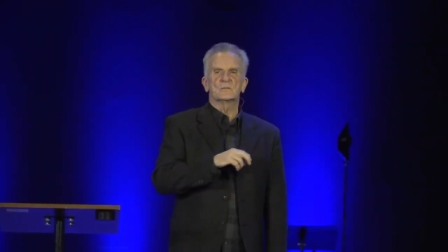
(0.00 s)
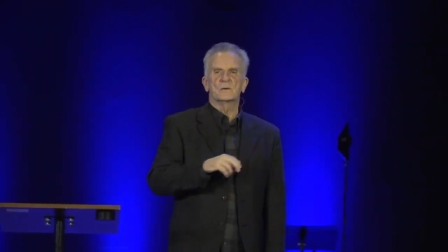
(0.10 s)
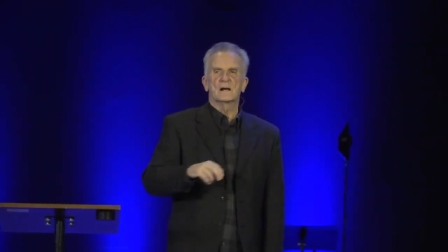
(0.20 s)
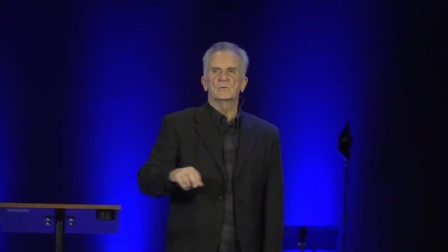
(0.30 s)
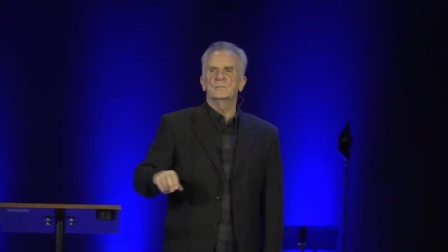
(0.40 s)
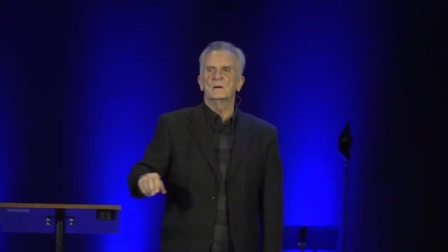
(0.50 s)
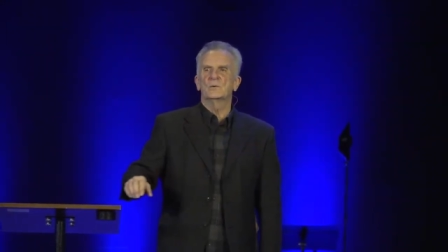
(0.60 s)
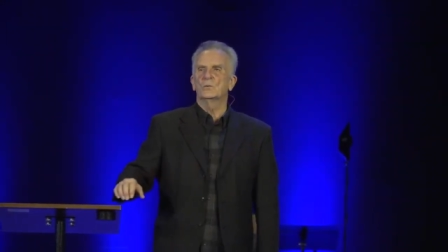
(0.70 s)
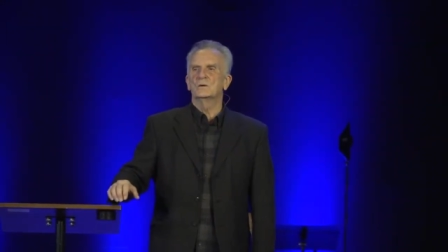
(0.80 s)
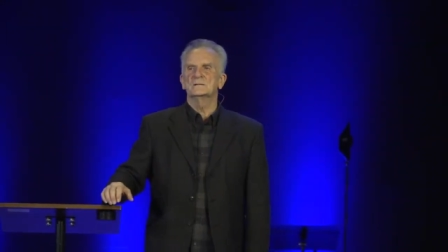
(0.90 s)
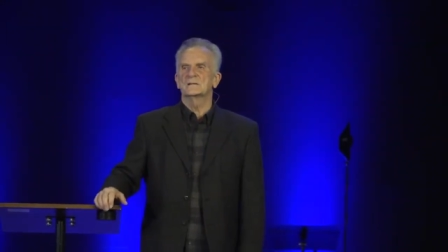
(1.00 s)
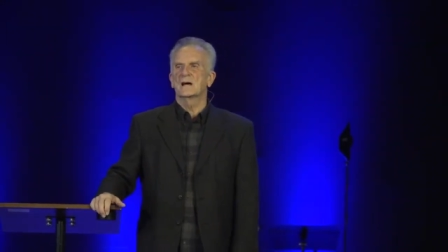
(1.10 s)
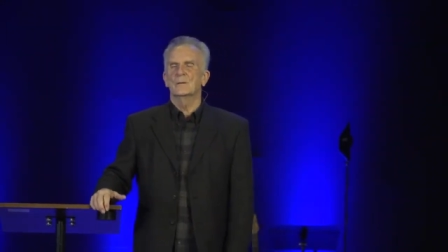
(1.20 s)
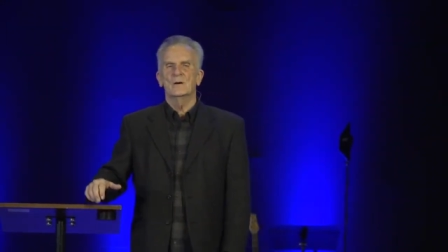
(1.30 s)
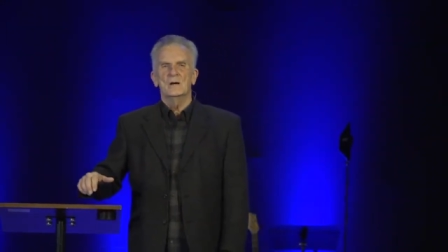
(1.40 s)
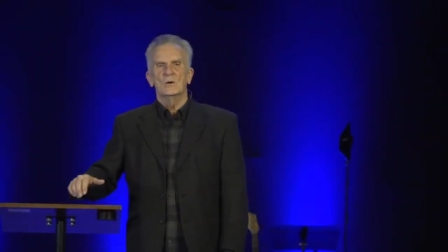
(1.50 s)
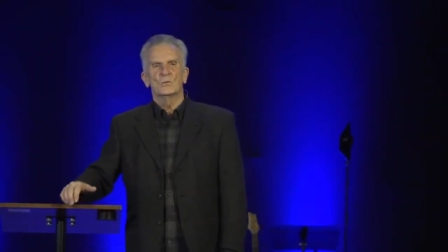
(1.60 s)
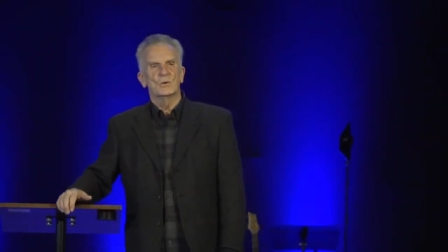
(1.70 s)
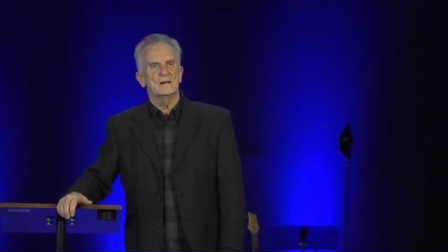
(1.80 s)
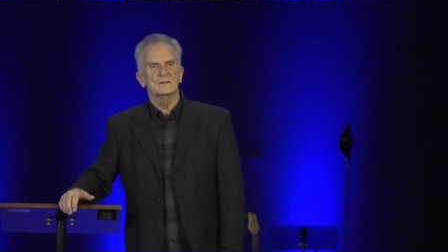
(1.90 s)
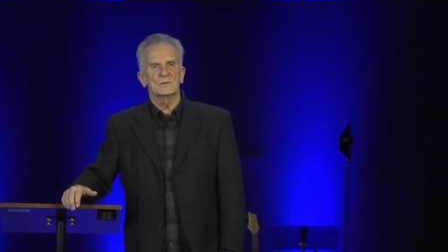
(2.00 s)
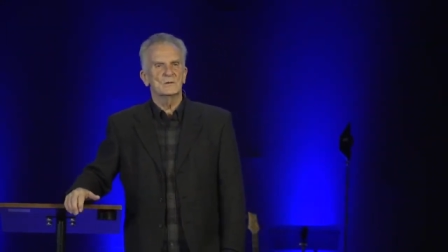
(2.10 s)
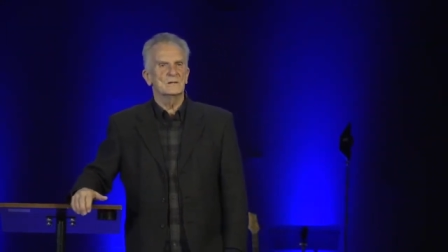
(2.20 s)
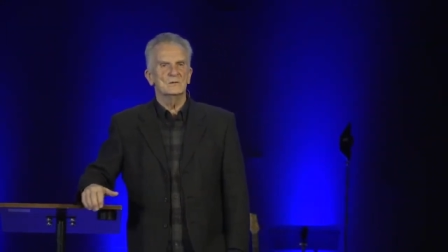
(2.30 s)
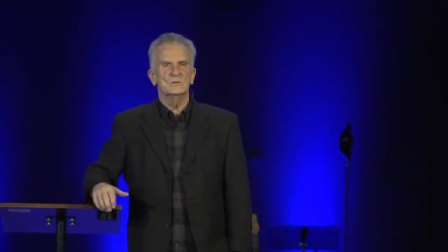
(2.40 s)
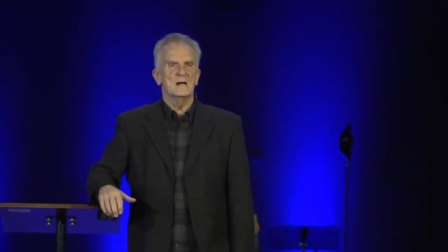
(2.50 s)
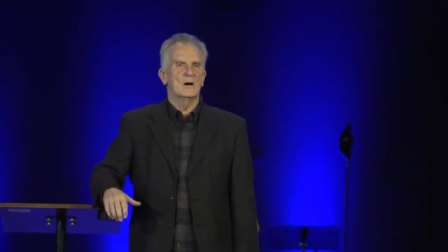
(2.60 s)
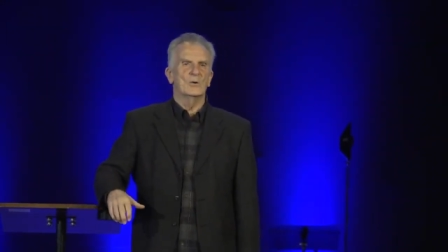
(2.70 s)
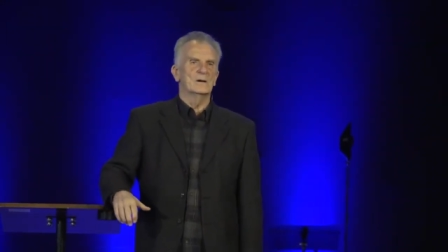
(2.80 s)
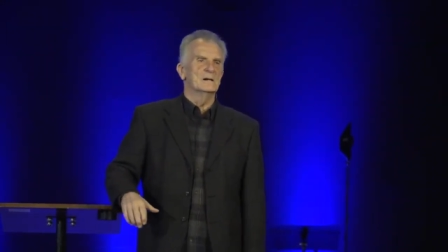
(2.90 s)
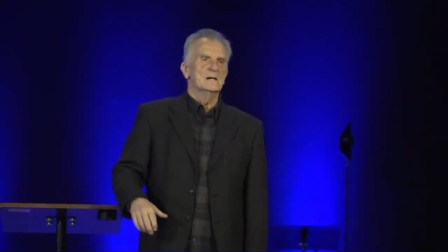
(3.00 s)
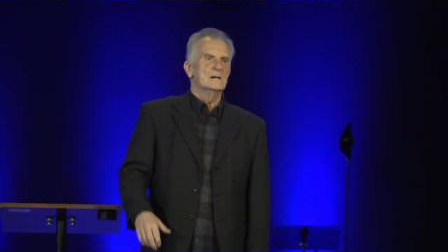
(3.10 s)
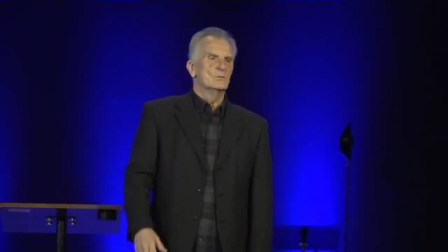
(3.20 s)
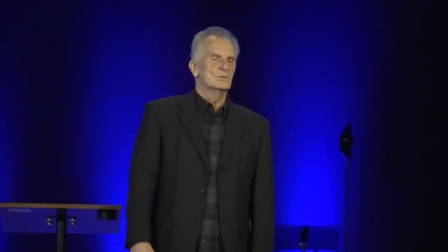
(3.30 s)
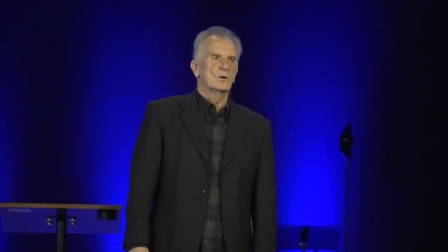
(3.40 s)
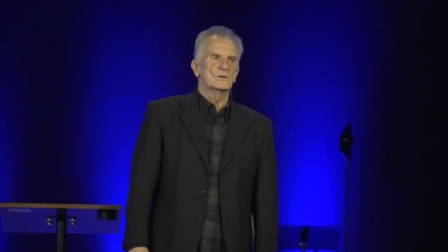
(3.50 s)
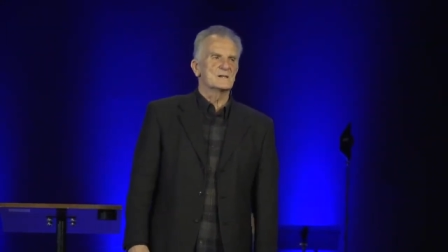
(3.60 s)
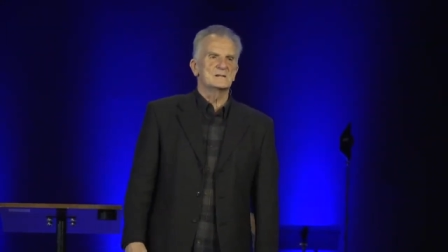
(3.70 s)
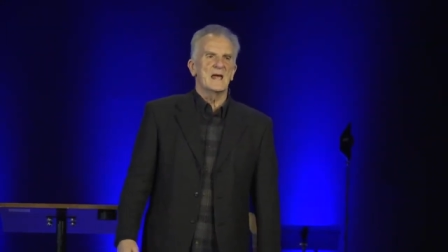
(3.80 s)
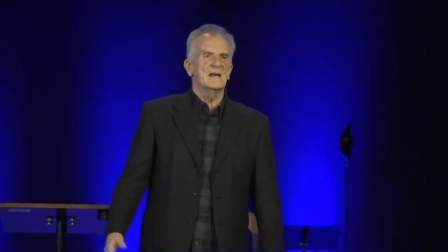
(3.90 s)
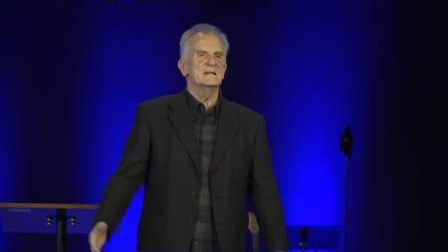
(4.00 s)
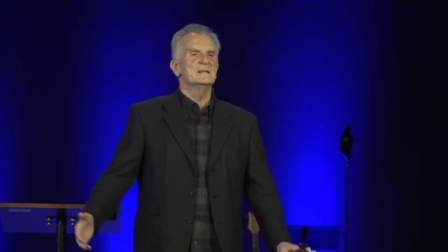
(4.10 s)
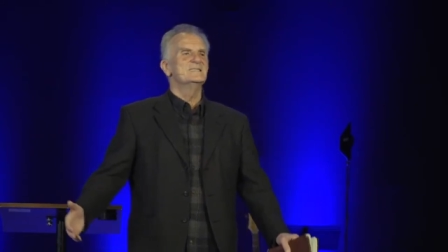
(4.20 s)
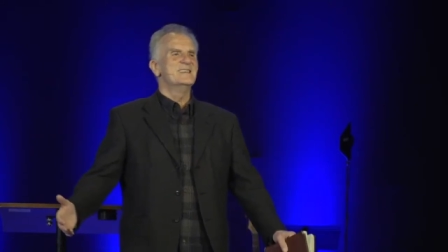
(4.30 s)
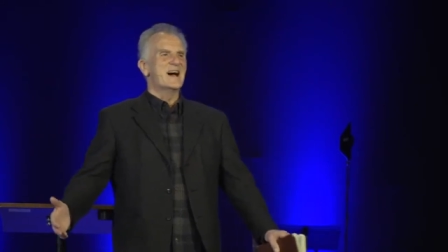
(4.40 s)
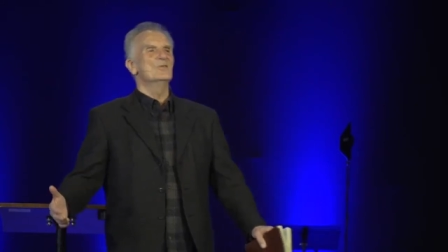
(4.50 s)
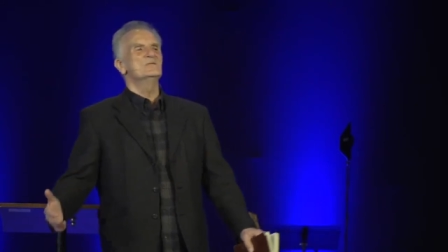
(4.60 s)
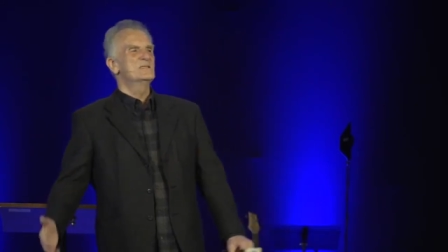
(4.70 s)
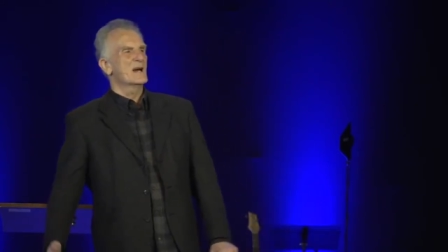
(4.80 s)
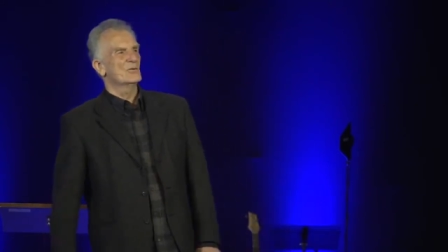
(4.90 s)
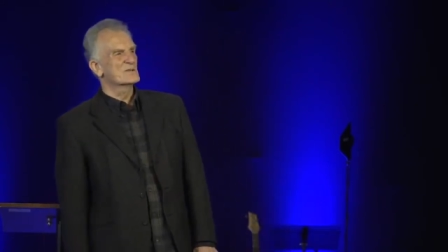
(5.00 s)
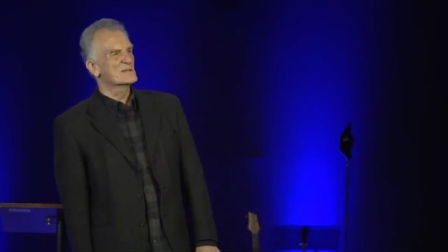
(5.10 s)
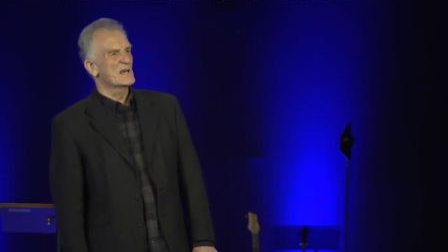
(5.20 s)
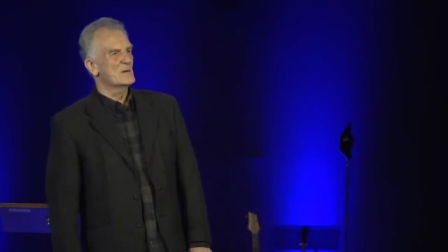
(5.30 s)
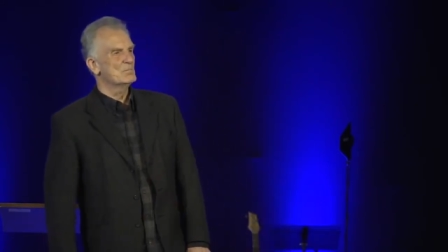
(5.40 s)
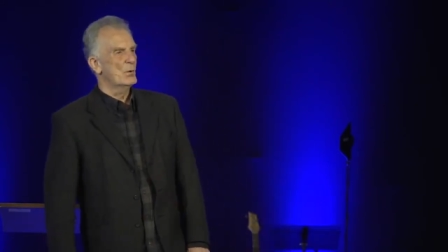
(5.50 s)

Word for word: But I remember one time, right during noon hour, go, standing downtown St.